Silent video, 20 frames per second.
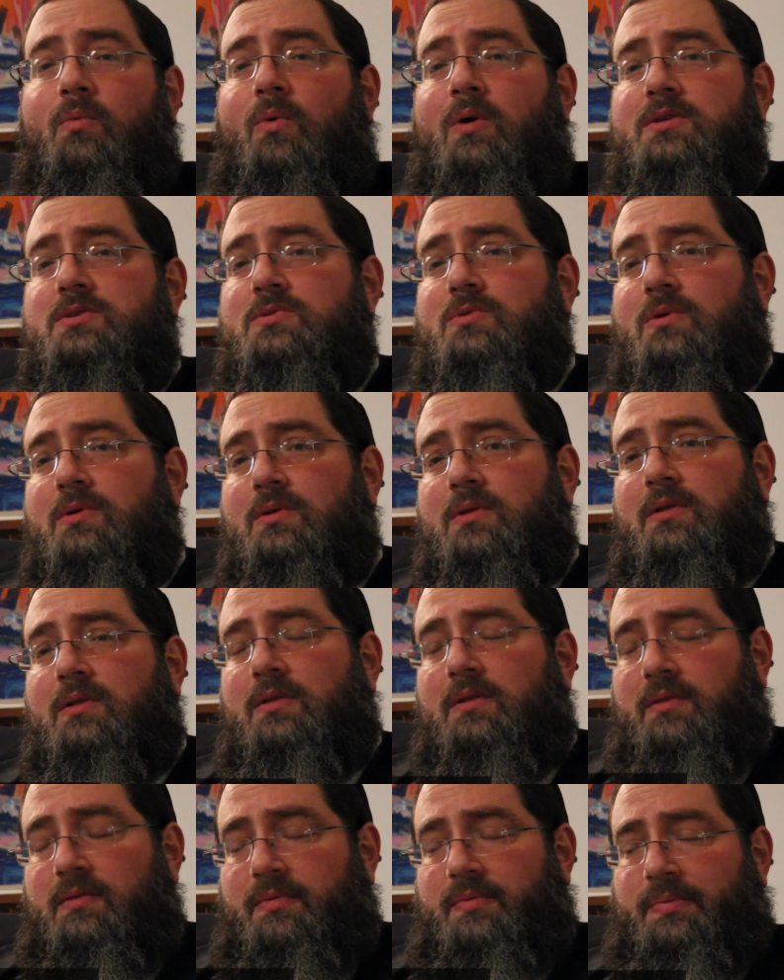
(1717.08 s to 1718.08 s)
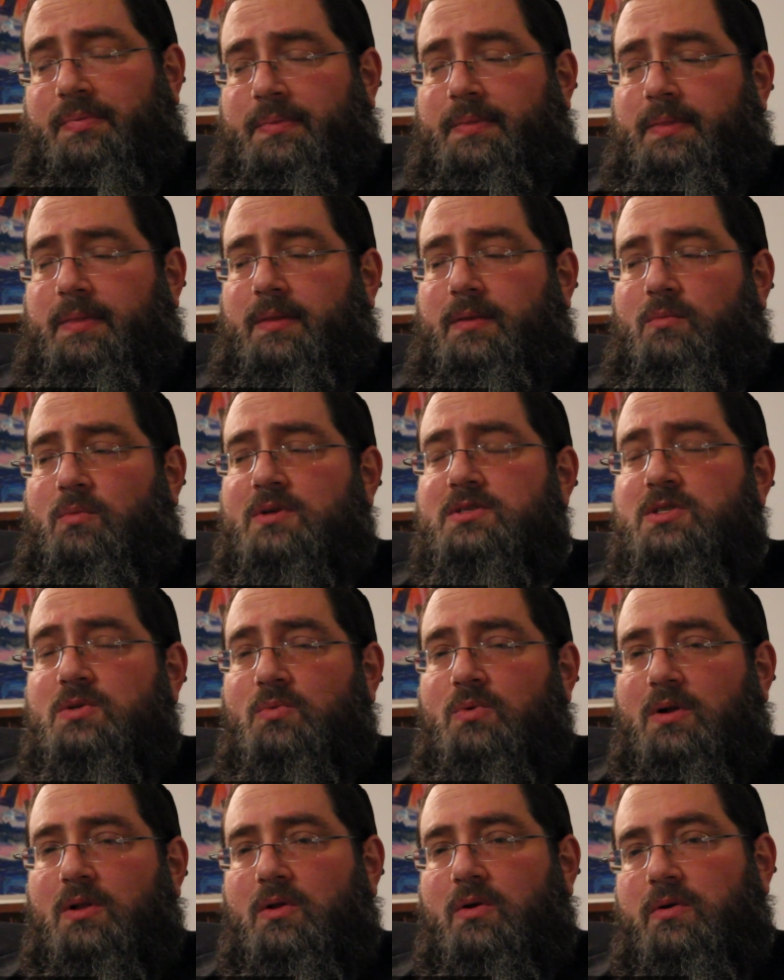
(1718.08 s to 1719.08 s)
once
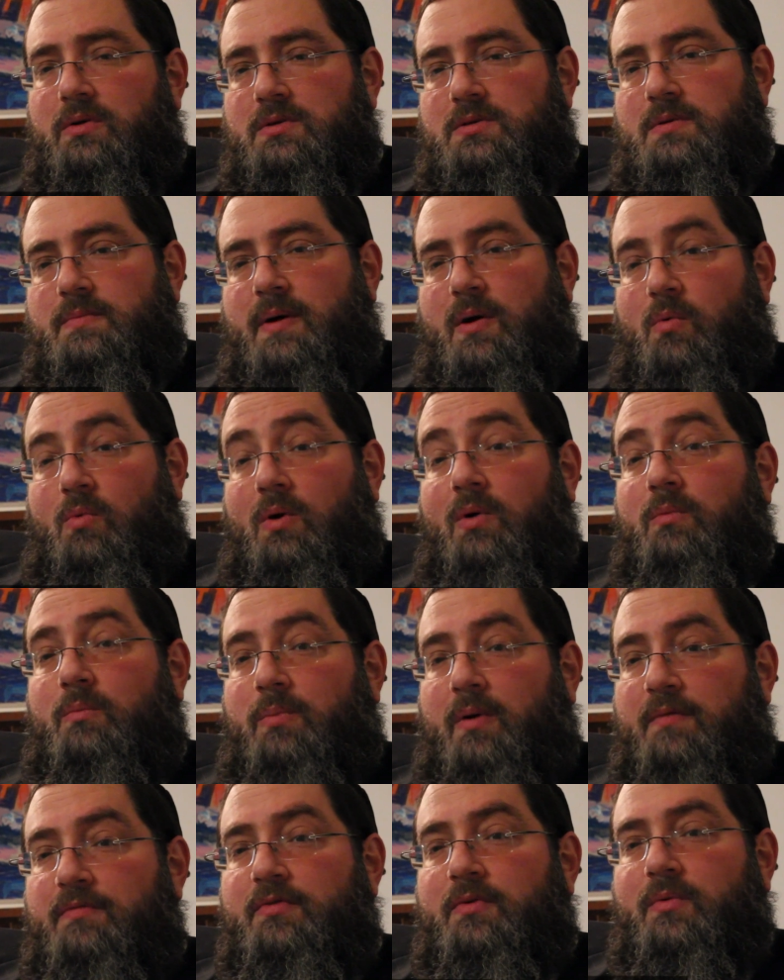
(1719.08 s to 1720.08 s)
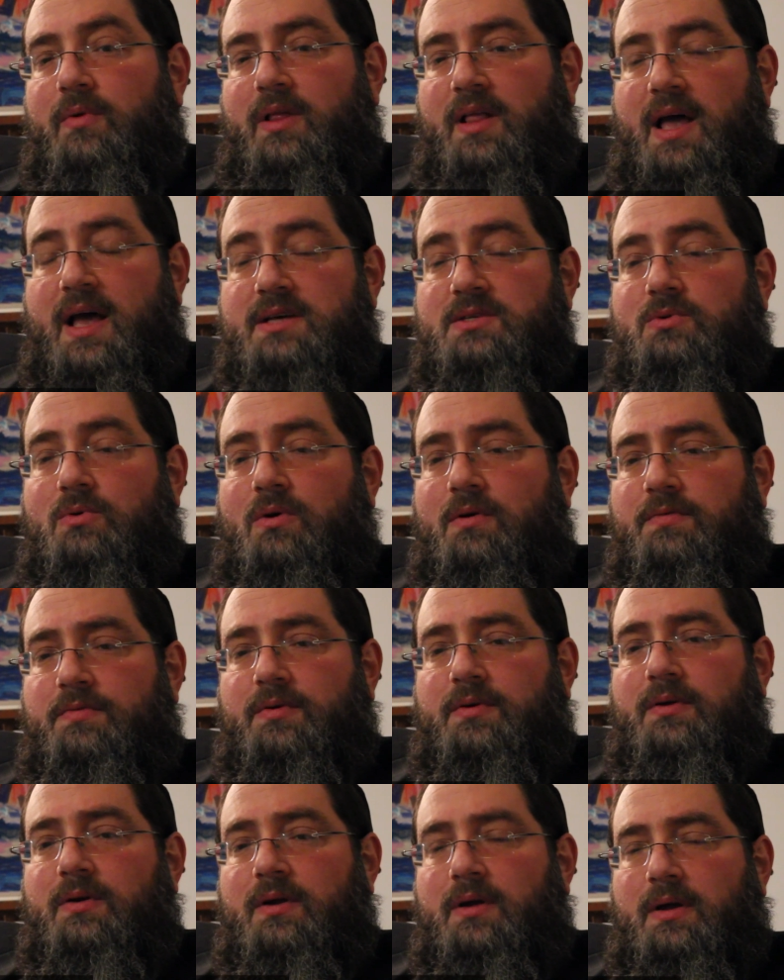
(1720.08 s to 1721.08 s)
the world learns about what Buffalo really has to
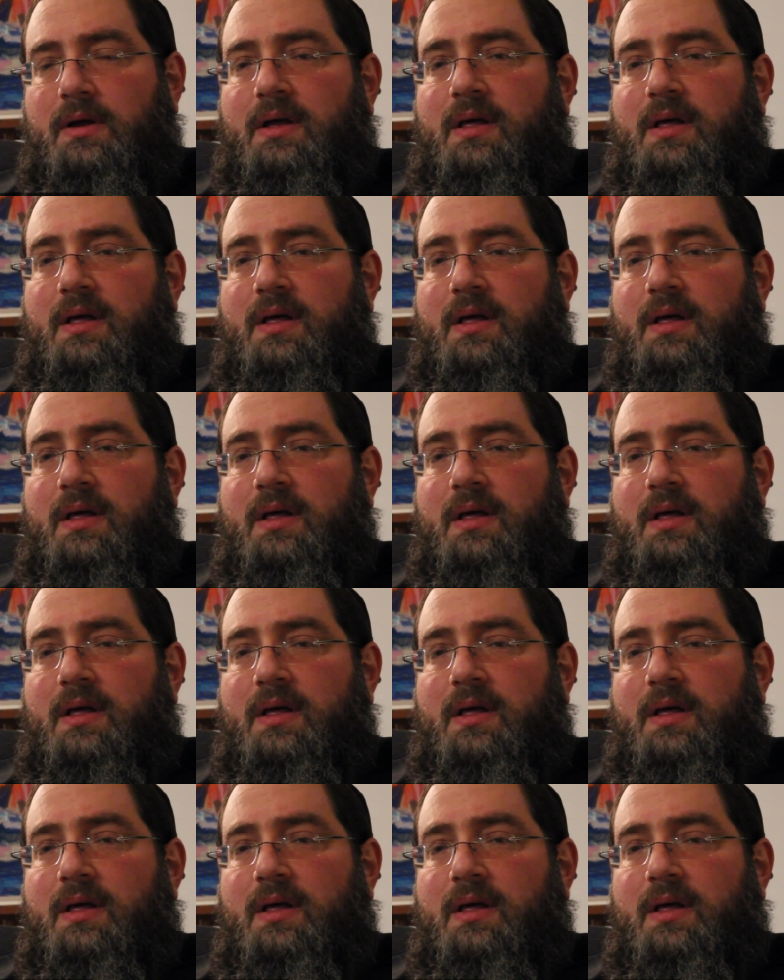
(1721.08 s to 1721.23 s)
offer,